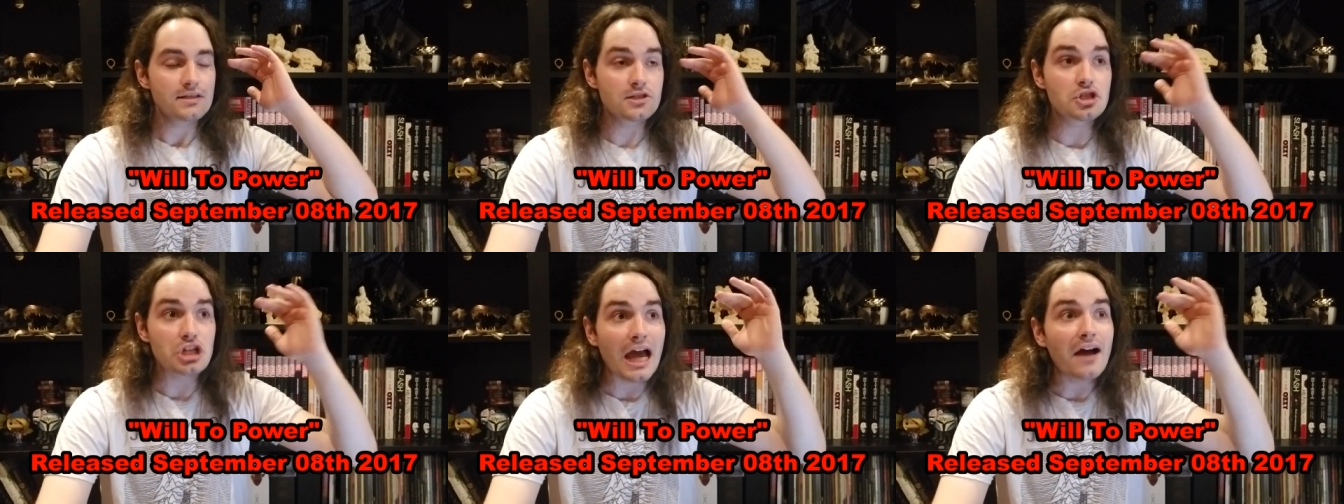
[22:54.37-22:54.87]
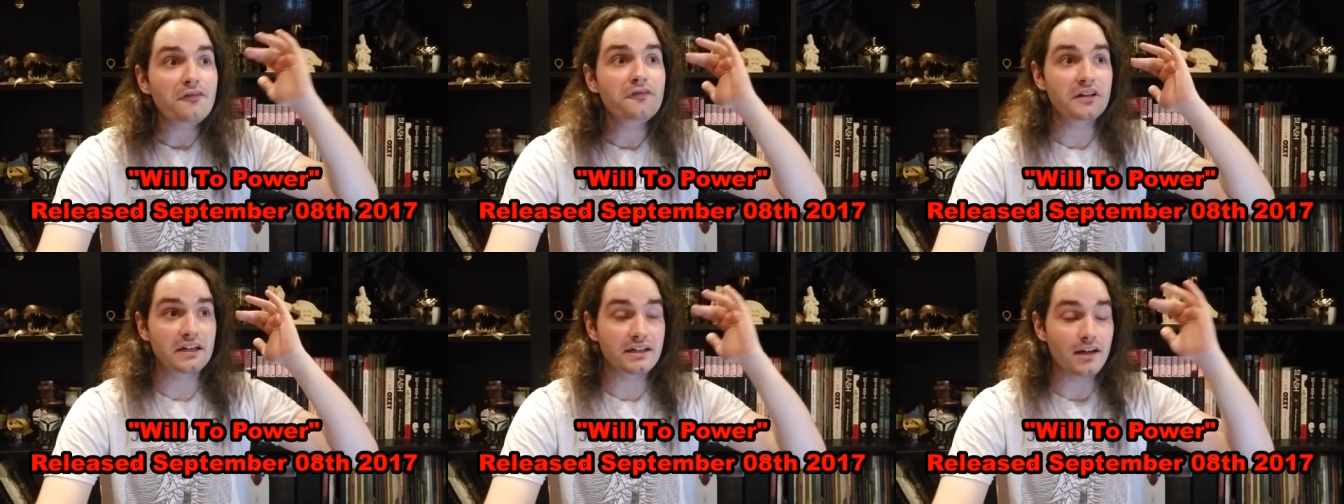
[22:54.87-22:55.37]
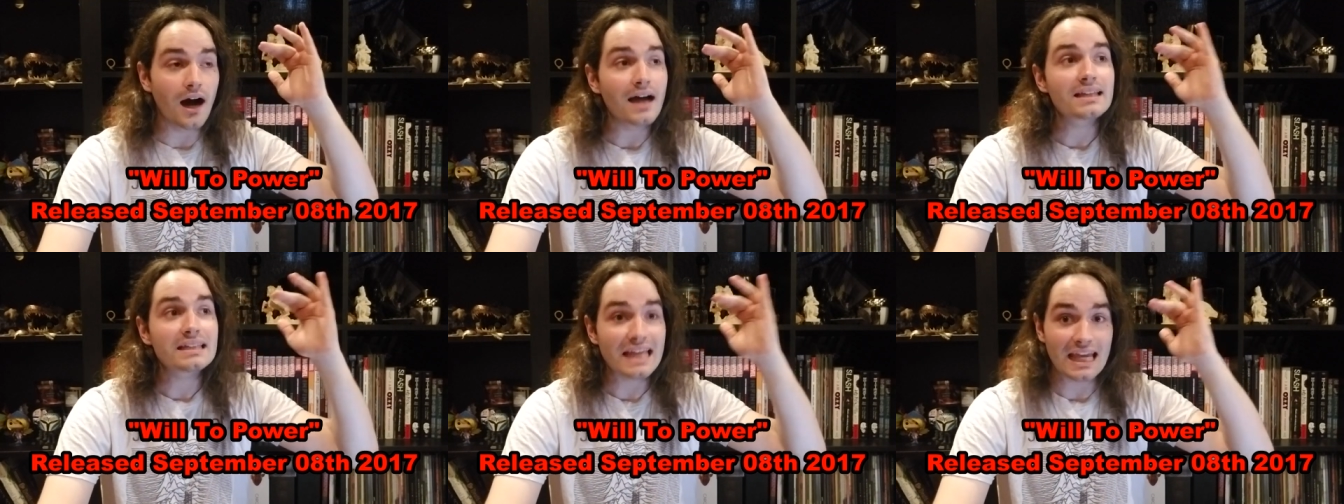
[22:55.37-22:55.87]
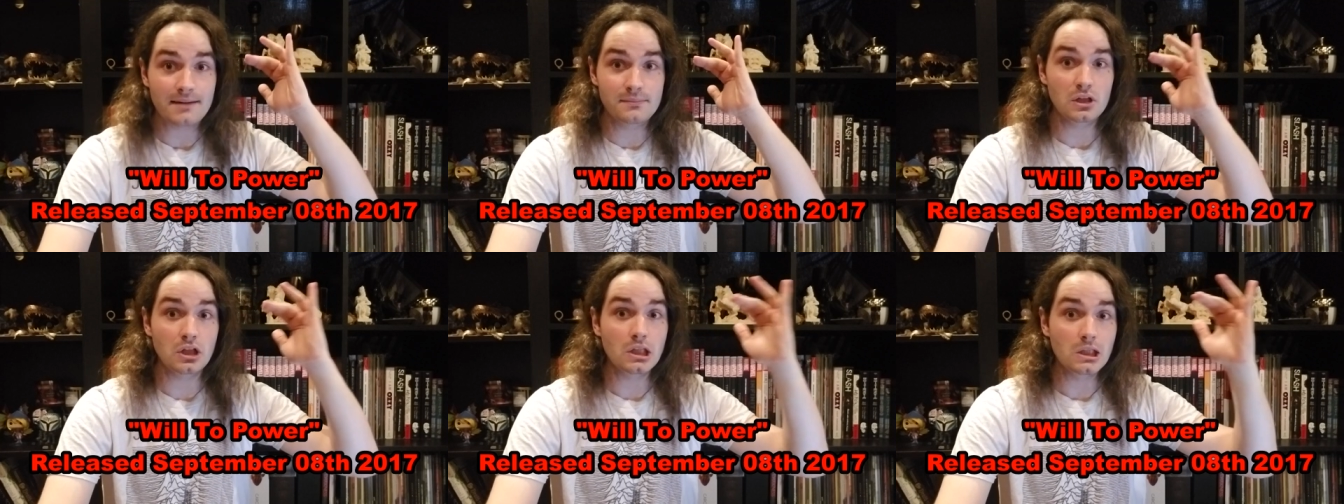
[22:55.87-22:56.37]
Jeff
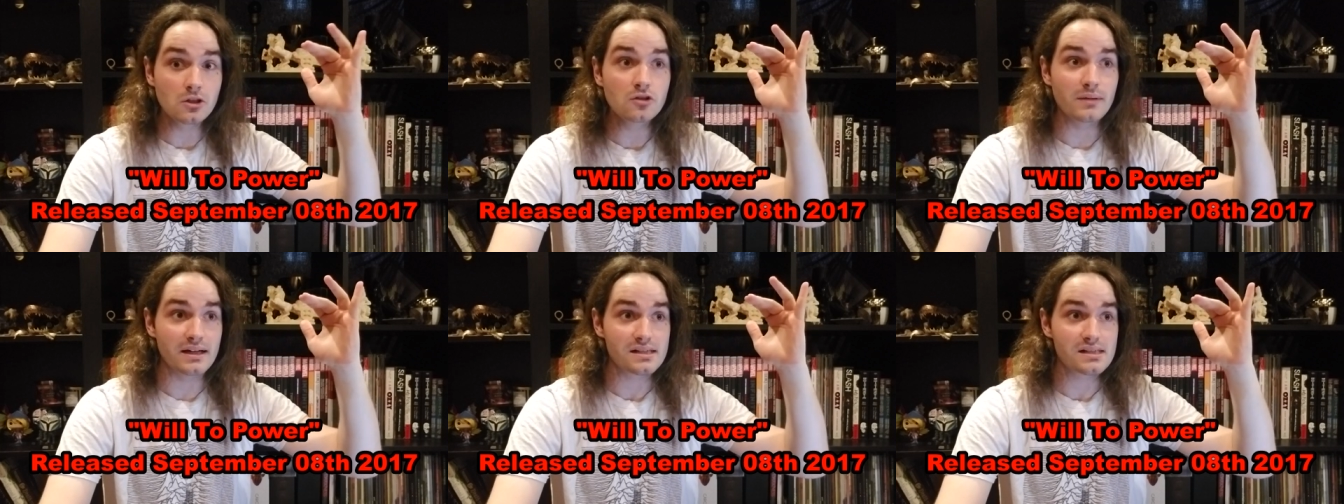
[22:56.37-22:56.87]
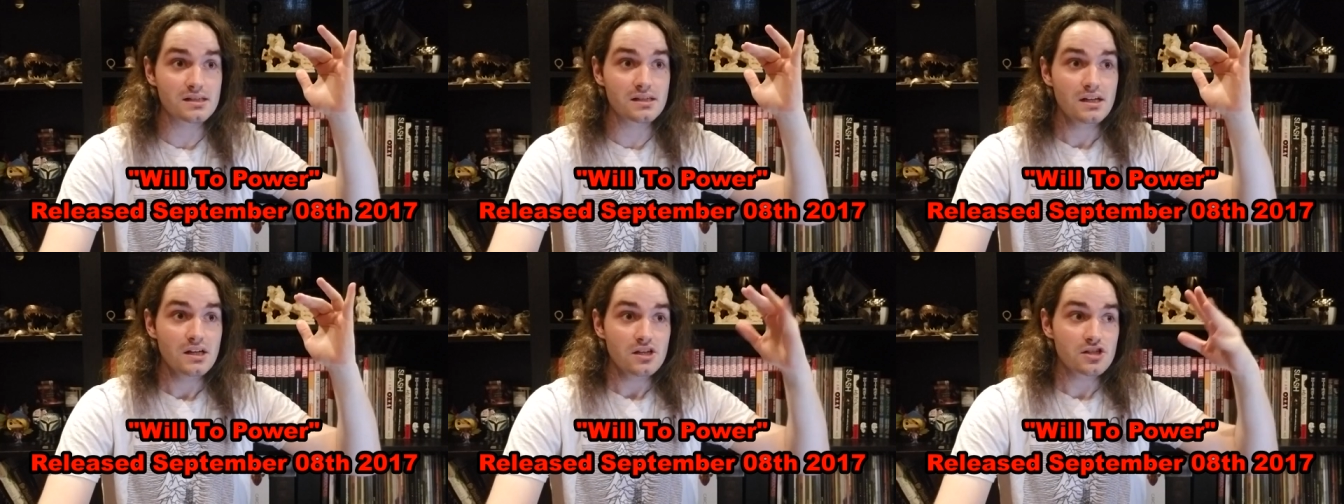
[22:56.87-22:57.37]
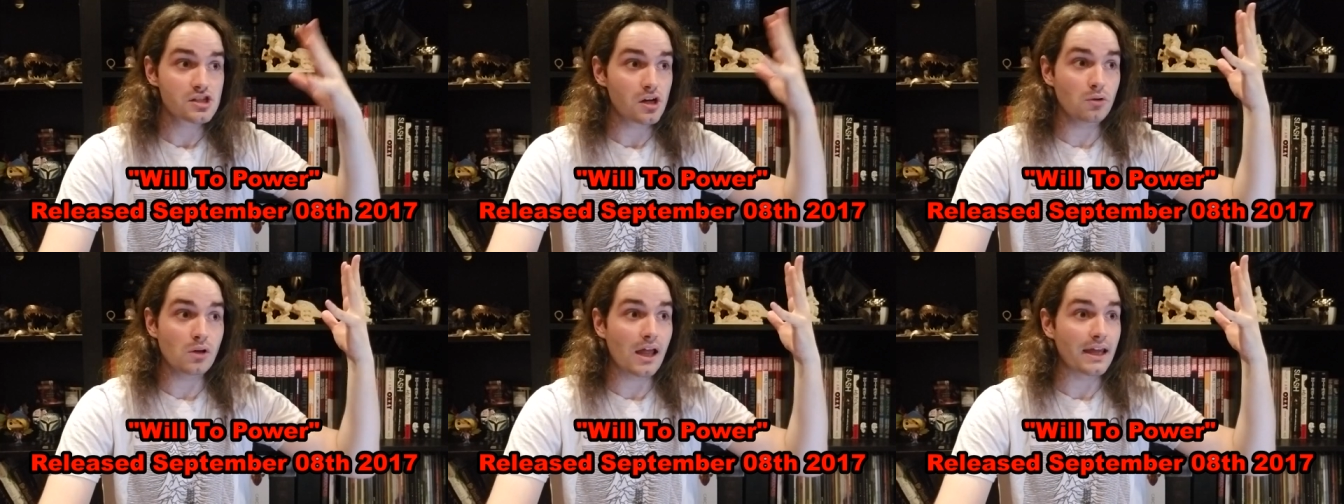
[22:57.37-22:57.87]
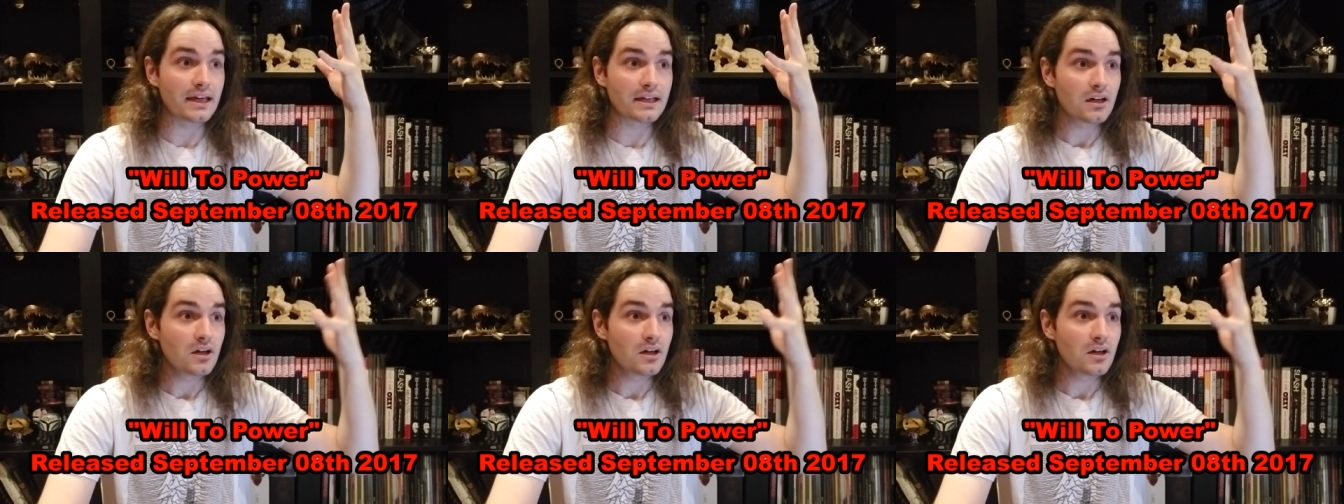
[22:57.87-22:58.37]
goddamn Loomis. So like,
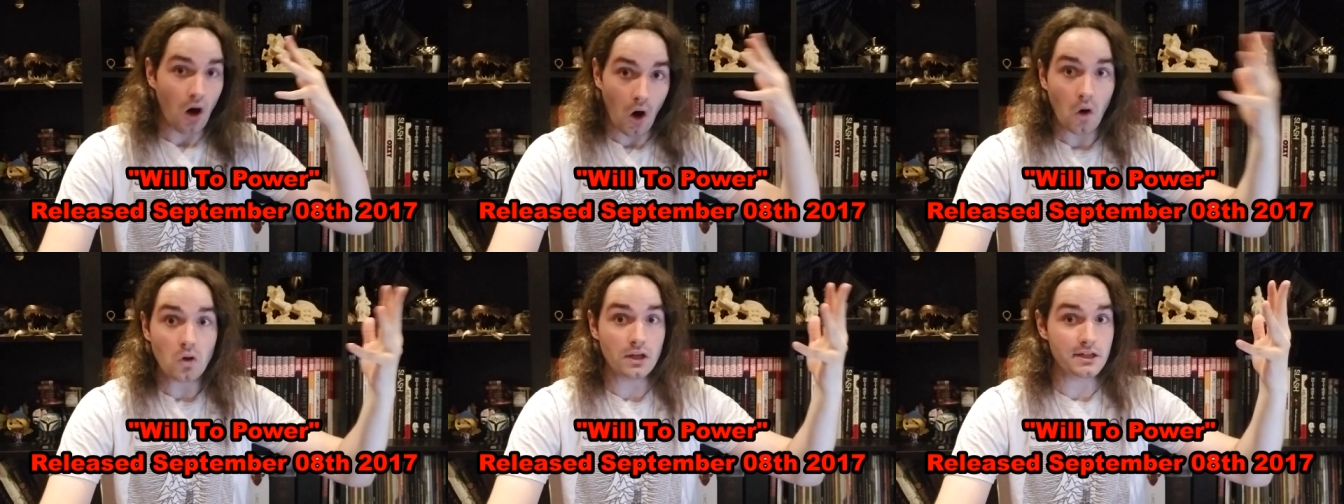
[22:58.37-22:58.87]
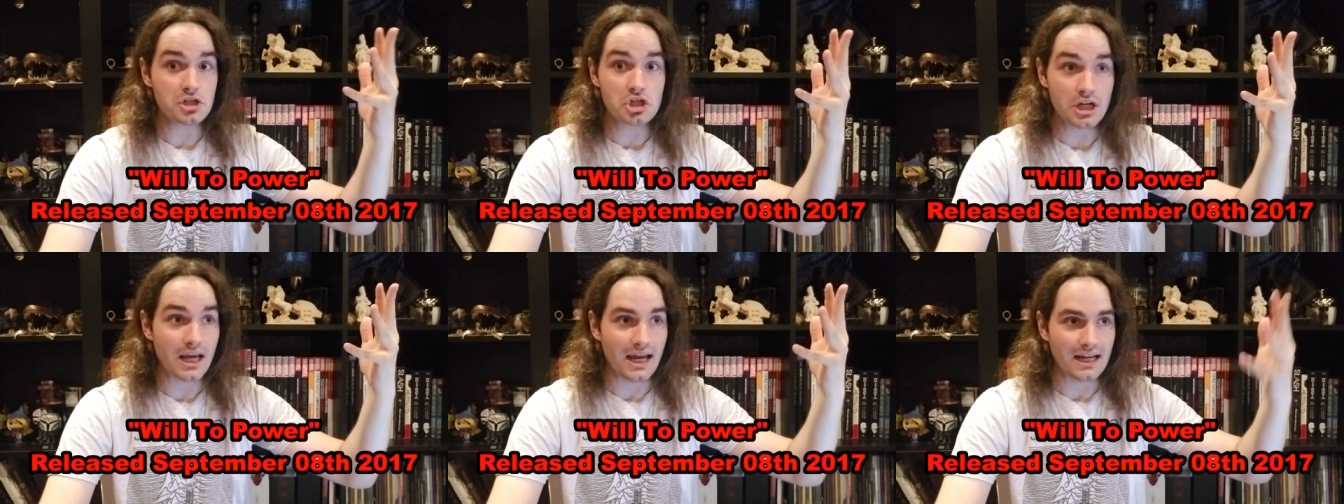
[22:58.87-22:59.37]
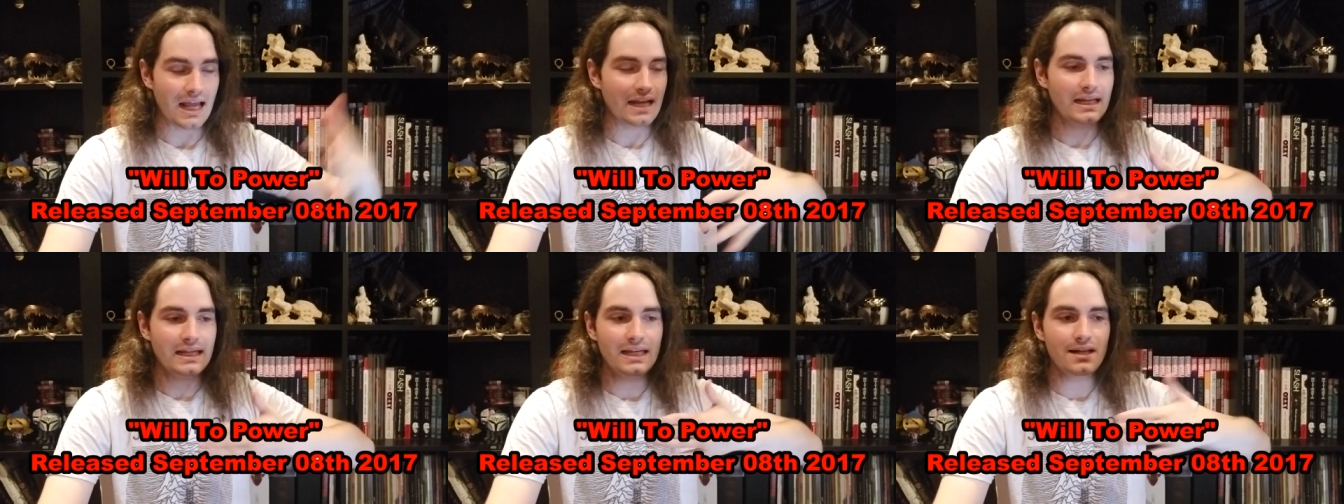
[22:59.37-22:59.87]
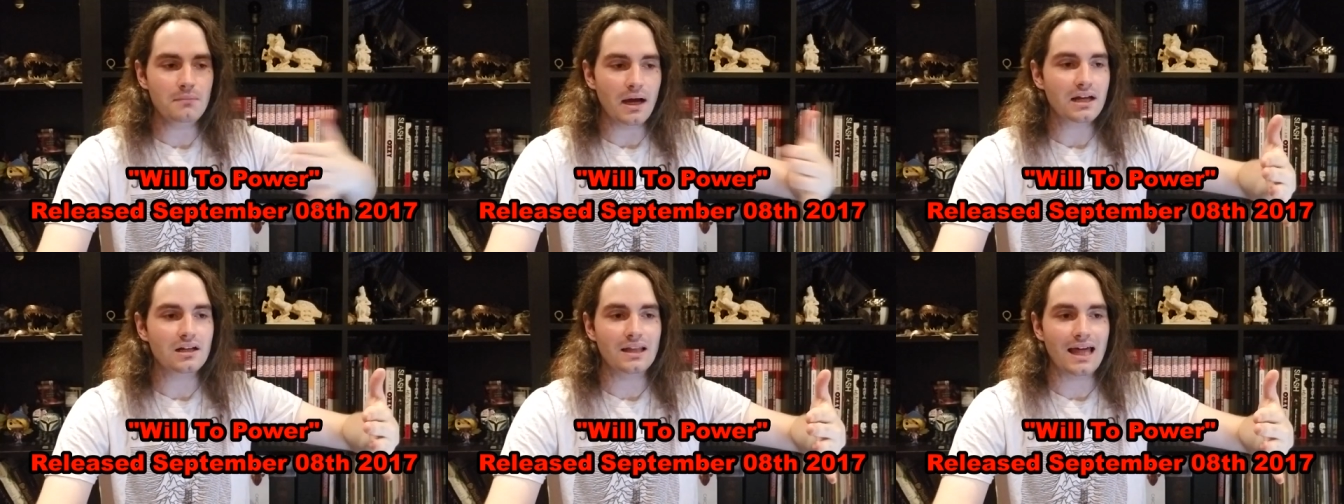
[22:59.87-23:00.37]
holy shit. And he and
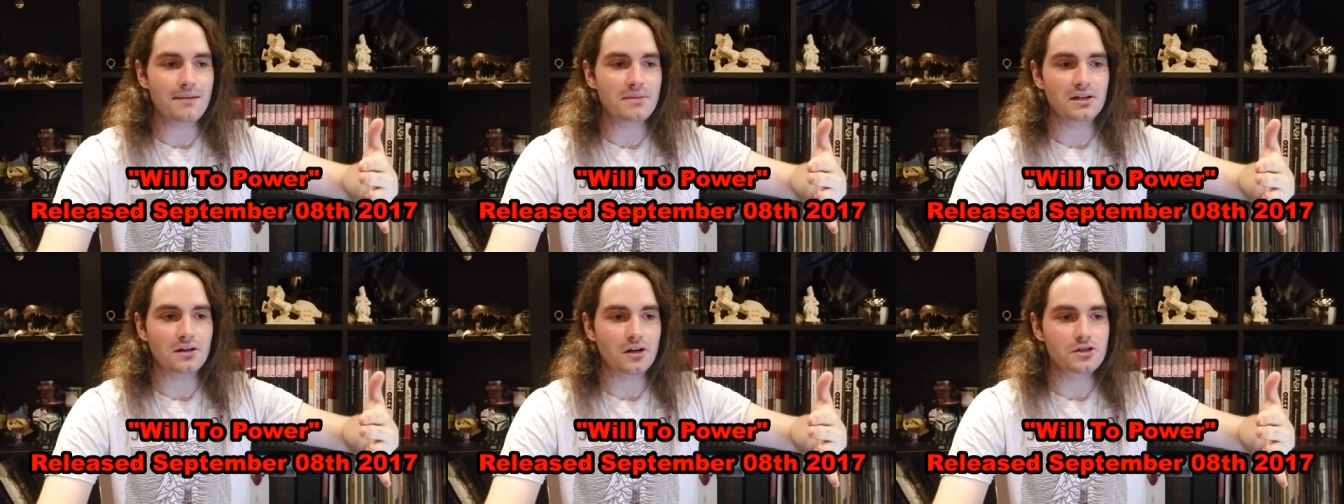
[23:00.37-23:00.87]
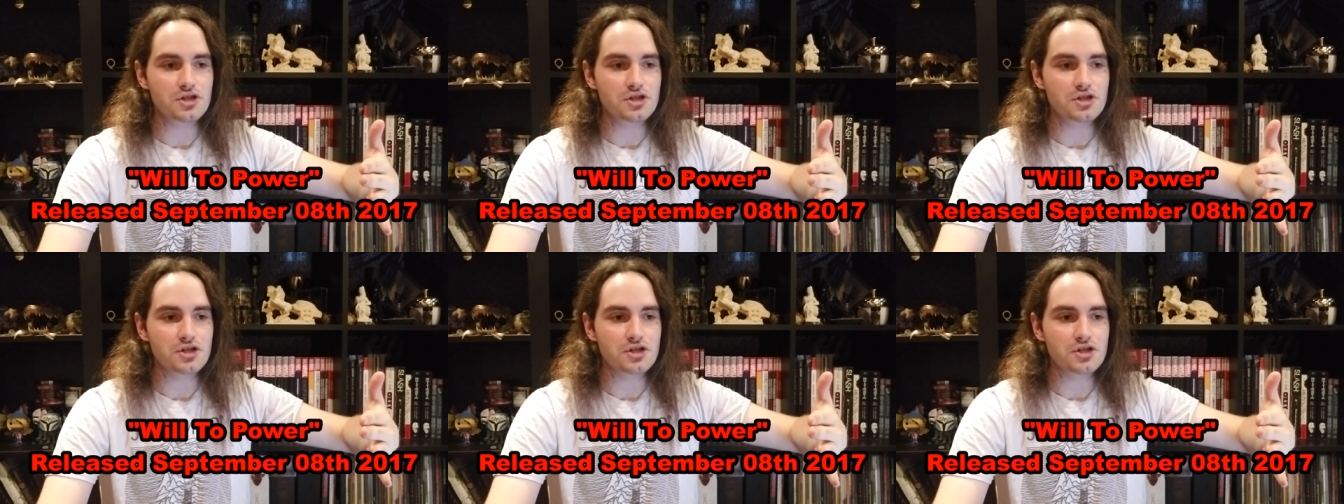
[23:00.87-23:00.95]
Michael Amott are